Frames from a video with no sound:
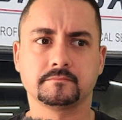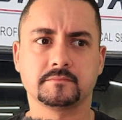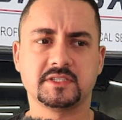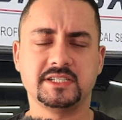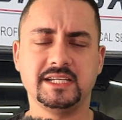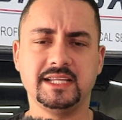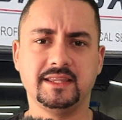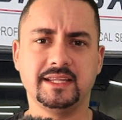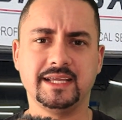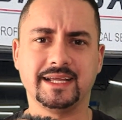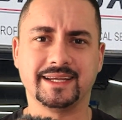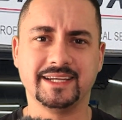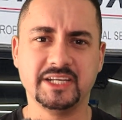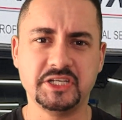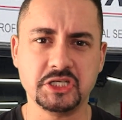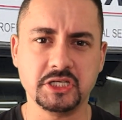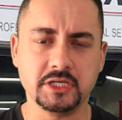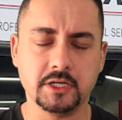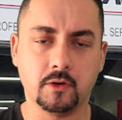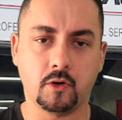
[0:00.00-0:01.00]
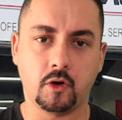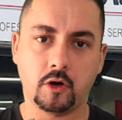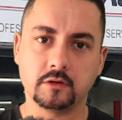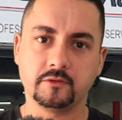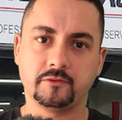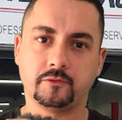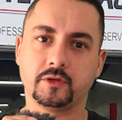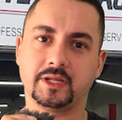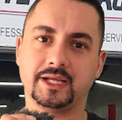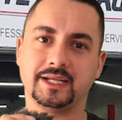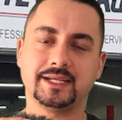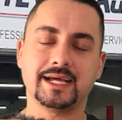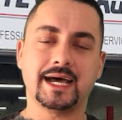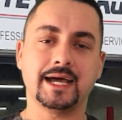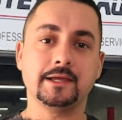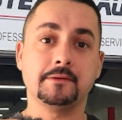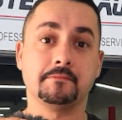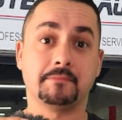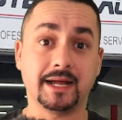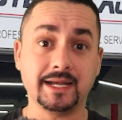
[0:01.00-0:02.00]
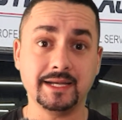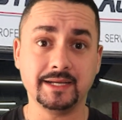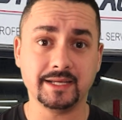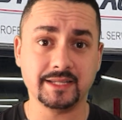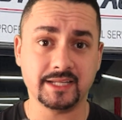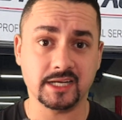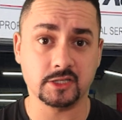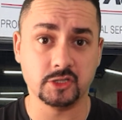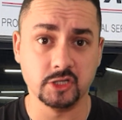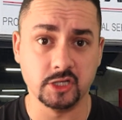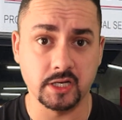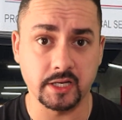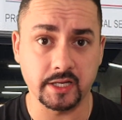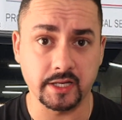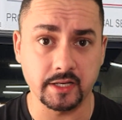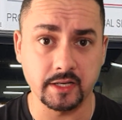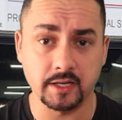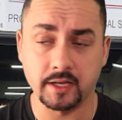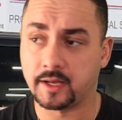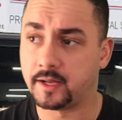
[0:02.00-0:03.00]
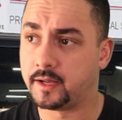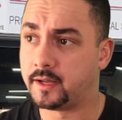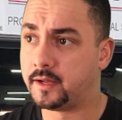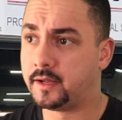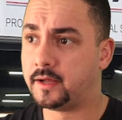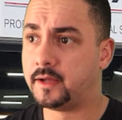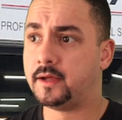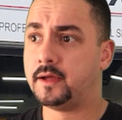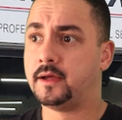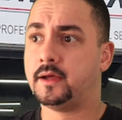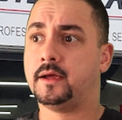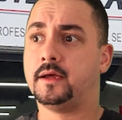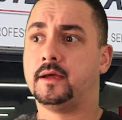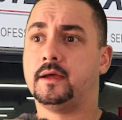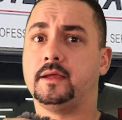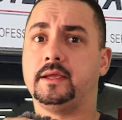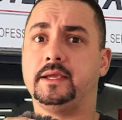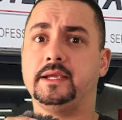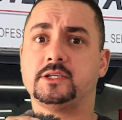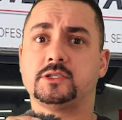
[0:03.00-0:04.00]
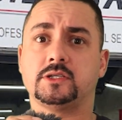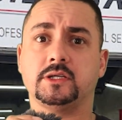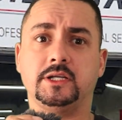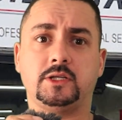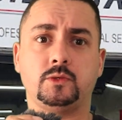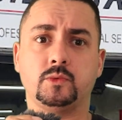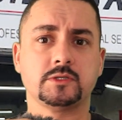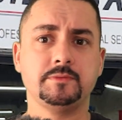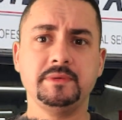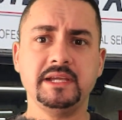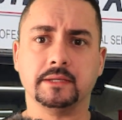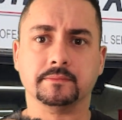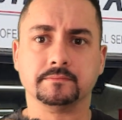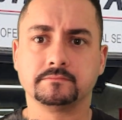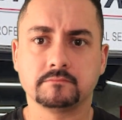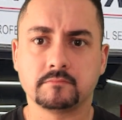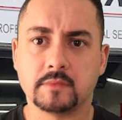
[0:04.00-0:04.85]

seen the ignition go on for the entire Monday that I took it in is it was me.